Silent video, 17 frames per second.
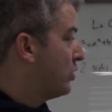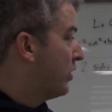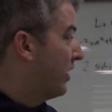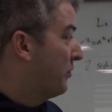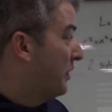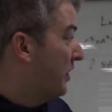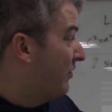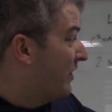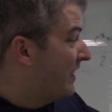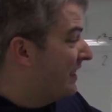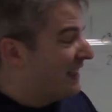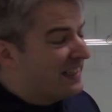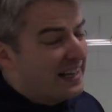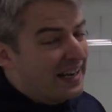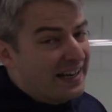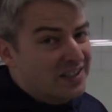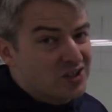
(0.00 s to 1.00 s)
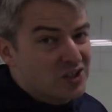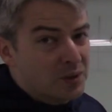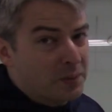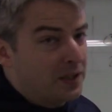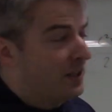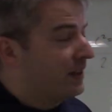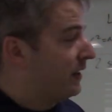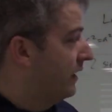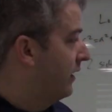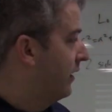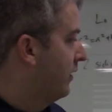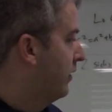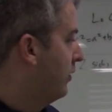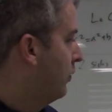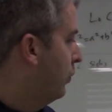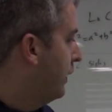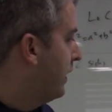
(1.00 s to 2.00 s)
triangle. We don't really need h to be in there.
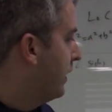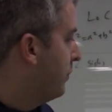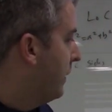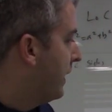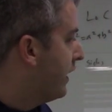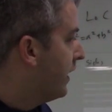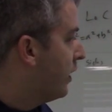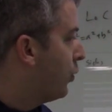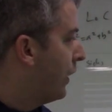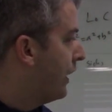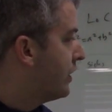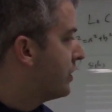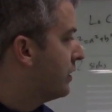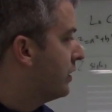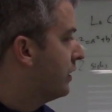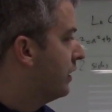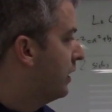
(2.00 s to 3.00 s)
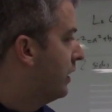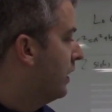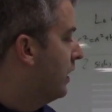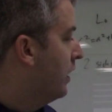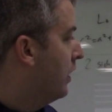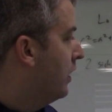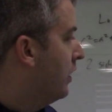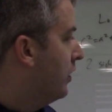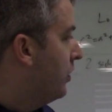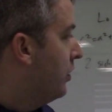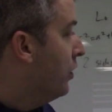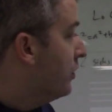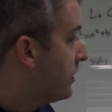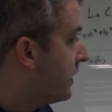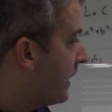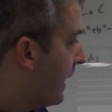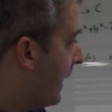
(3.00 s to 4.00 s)
We can make an equation
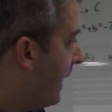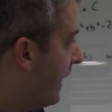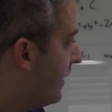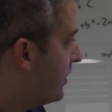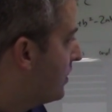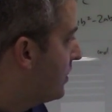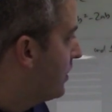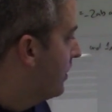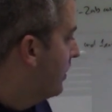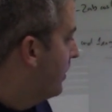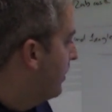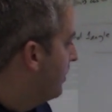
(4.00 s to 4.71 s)
using h